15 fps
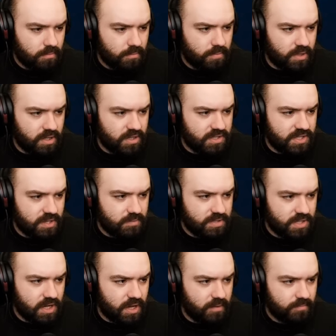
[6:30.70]
But at the same
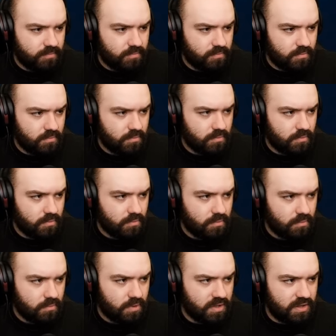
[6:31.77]
time,
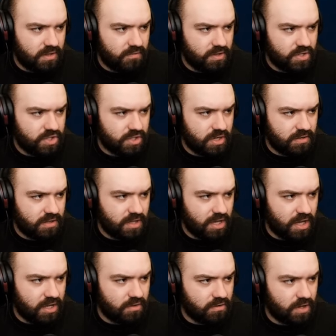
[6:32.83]
nothing ventured, nothing
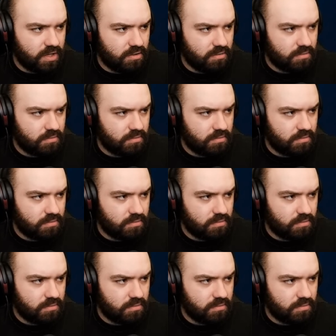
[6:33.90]
gained, right?